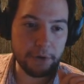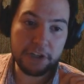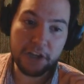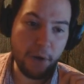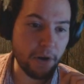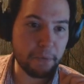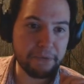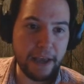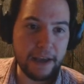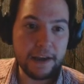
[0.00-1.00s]
And to go along with
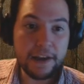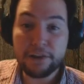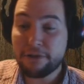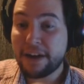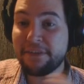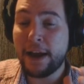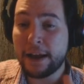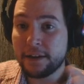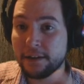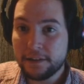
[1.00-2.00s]
that, the Grave
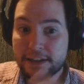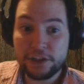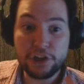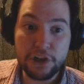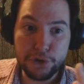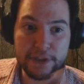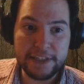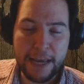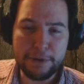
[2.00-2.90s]
Hag is going to do the same.